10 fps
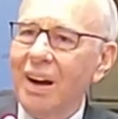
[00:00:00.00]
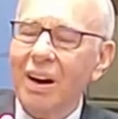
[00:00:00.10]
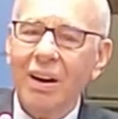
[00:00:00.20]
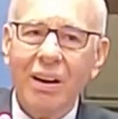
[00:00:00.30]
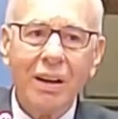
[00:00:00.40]

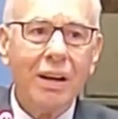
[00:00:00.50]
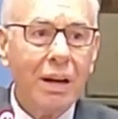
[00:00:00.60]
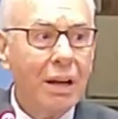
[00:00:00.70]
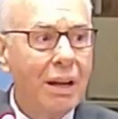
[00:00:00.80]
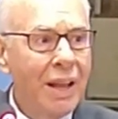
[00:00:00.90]
our co
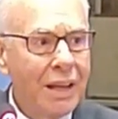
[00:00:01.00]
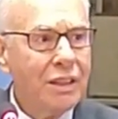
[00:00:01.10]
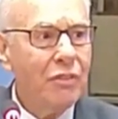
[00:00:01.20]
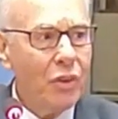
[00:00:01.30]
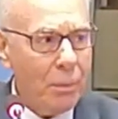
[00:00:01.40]

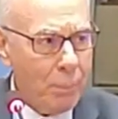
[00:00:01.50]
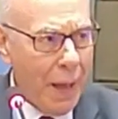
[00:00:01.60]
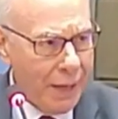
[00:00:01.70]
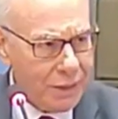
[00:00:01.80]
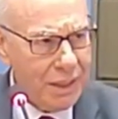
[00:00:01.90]
collective
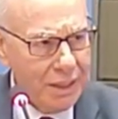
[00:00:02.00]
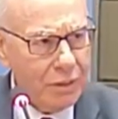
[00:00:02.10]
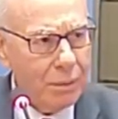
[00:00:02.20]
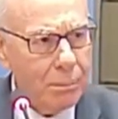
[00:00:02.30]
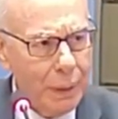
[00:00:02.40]

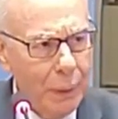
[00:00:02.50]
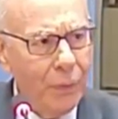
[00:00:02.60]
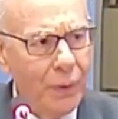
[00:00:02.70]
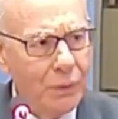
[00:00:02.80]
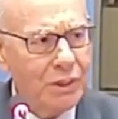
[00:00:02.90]
capacity to
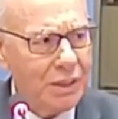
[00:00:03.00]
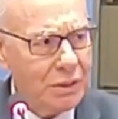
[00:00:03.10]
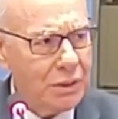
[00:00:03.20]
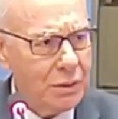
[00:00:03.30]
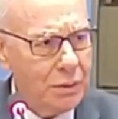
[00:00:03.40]
build those
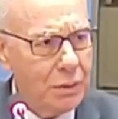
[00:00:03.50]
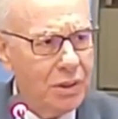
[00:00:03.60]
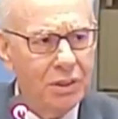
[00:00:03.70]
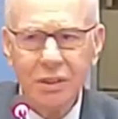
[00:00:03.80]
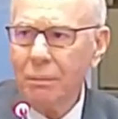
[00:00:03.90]

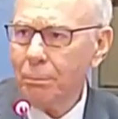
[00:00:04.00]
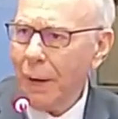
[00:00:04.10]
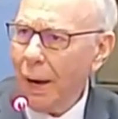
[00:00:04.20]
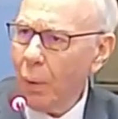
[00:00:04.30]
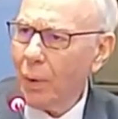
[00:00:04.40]
institutions,
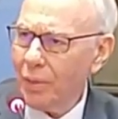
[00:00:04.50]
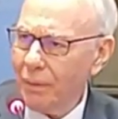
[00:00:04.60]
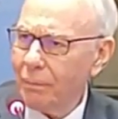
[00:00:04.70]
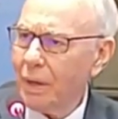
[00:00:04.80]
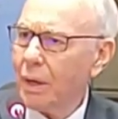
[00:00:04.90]
empower
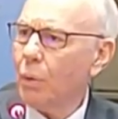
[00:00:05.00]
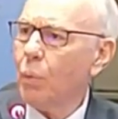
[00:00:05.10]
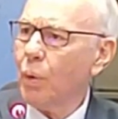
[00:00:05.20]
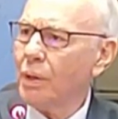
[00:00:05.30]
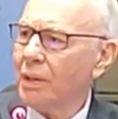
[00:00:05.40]
them,
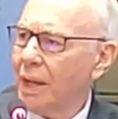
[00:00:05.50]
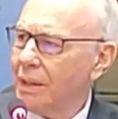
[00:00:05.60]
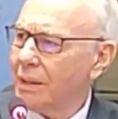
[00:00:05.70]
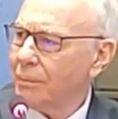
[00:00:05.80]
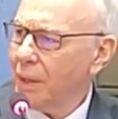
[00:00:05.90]

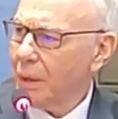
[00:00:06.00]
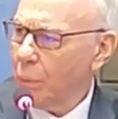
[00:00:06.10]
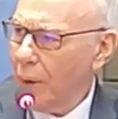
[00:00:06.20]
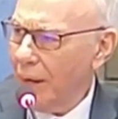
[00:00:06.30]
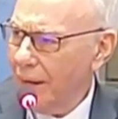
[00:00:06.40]
coordinate them in a
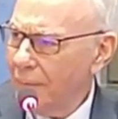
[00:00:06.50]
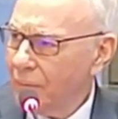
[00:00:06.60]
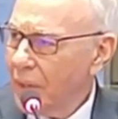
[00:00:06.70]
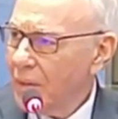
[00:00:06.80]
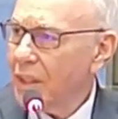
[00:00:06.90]
way
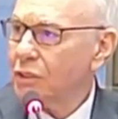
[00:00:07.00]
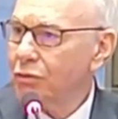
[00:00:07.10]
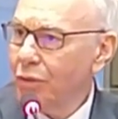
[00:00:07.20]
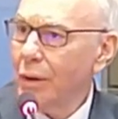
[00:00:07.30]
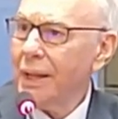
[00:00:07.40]
that's
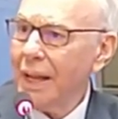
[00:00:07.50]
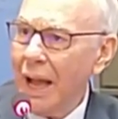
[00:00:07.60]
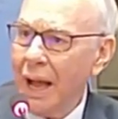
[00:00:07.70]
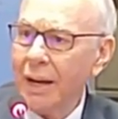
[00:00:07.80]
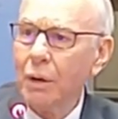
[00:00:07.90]

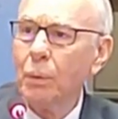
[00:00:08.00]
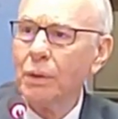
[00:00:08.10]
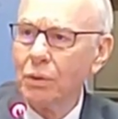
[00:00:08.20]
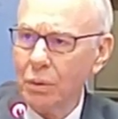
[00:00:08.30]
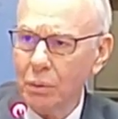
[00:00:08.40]
fully
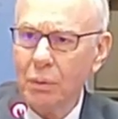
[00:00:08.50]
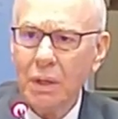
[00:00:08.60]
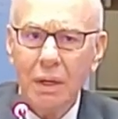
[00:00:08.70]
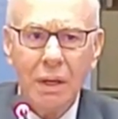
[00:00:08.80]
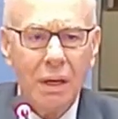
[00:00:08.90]
adequate
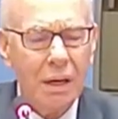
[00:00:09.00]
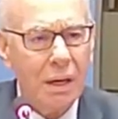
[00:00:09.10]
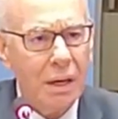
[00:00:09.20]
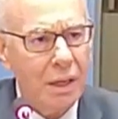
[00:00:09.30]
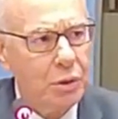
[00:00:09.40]
to
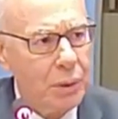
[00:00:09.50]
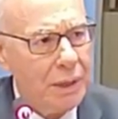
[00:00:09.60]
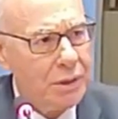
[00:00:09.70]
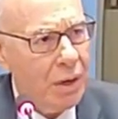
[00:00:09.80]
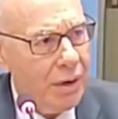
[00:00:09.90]
uh,
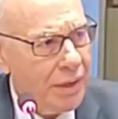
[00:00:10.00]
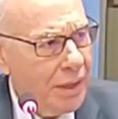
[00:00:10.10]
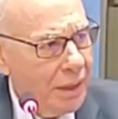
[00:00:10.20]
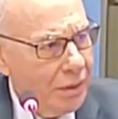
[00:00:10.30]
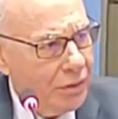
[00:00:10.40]
address our
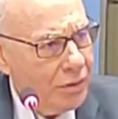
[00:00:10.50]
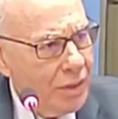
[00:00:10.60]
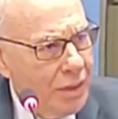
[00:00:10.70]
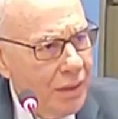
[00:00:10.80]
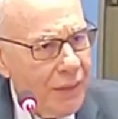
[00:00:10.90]
needs.
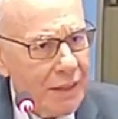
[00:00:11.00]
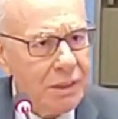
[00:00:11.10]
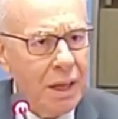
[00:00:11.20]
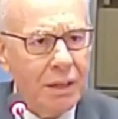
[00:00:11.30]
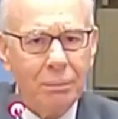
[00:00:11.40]

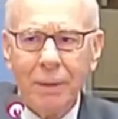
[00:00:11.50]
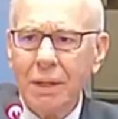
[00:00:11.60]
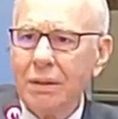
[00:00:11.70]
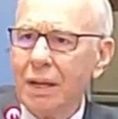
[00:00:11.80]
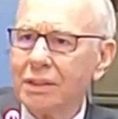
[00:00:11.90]
That's not
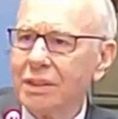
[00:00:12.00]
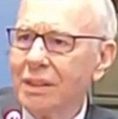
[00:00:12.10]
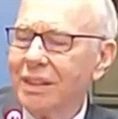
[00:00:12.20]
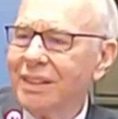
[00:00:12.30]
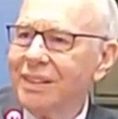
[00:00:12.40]
meant as
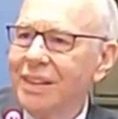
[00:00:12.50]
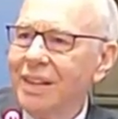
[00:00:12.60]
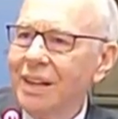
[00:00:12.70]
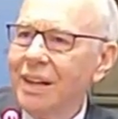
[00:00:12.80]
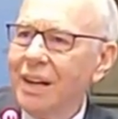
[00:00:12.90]
uh,
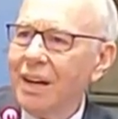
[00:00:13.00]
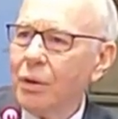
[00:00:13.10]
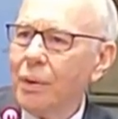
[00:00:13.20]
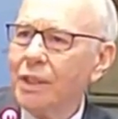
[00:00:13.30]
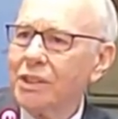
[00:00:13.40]
a
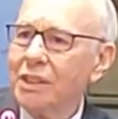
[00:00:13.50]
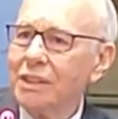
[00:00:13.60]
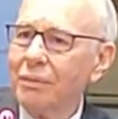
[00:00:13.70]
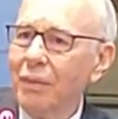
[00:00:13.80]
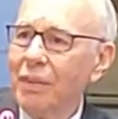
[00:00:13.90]

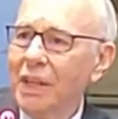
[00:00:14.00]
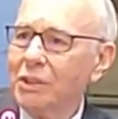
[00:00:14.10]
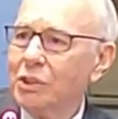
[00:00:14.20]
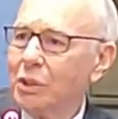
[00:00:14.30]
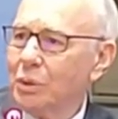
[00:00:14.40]
criticism of the
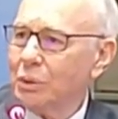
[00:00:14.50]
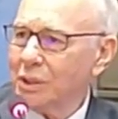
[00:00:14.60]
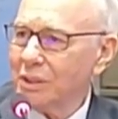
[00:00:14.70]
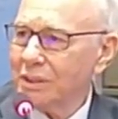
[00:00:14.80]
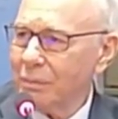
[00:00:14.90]

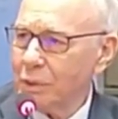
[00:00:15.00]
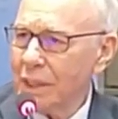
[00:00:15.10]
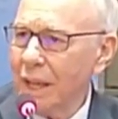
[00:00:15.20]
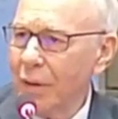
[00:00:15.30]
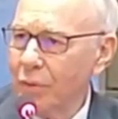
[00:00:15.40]
institutions
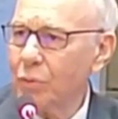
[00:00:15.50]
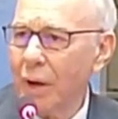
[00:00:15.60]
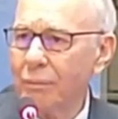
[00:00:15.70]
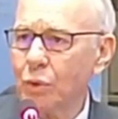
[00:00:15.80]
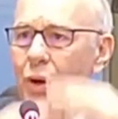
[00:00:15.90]
themselves.
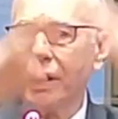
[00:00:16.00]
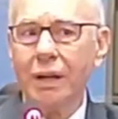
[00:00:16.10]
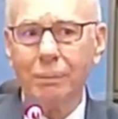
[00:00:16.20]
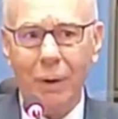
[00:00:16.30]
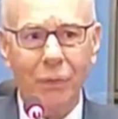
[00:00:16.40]
I'm
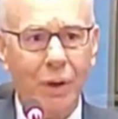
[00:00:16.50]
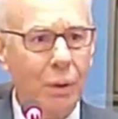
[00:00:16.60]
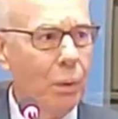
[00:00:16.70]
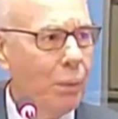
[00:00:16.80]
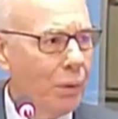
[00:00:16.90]
talking about the
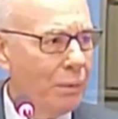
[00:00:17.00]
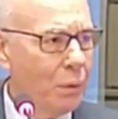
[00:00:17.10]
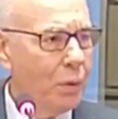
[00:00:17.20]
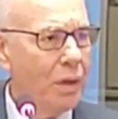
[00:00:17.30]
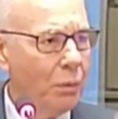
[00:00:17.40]
global
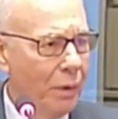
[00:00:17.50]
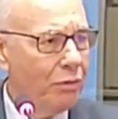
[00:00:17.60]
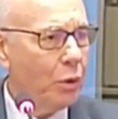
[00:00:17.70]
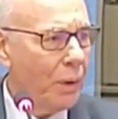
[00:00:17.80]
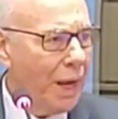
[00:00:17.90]
community.
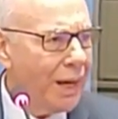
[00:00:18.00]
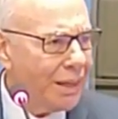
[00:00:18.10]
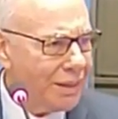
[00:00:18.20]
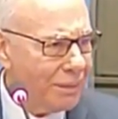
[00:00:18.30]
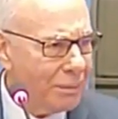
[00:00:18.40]
We've
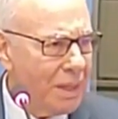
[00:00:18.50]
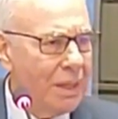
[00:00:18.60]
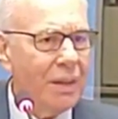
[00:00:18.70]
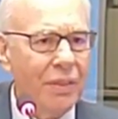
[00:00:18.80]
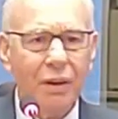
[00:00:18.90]
created them.
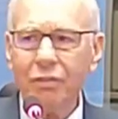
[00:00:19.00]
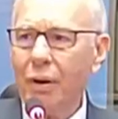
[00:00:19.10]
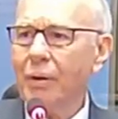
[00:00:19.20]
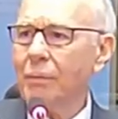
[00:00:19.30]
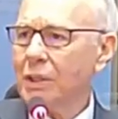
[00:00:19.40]
They're
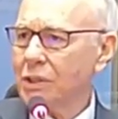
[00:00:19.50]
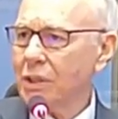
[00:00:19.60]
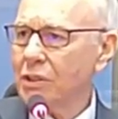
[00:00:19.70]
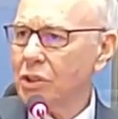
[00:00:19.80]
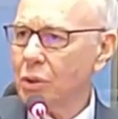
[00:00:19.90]
very much
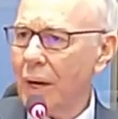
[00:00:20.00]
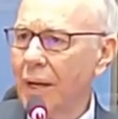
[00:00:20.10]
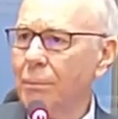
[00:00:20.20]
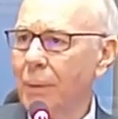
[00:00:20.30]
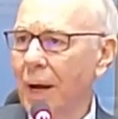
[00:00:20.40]

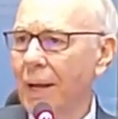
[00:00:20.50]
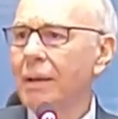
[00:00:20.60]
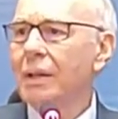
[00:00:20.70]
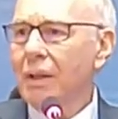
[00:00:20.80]
constrained by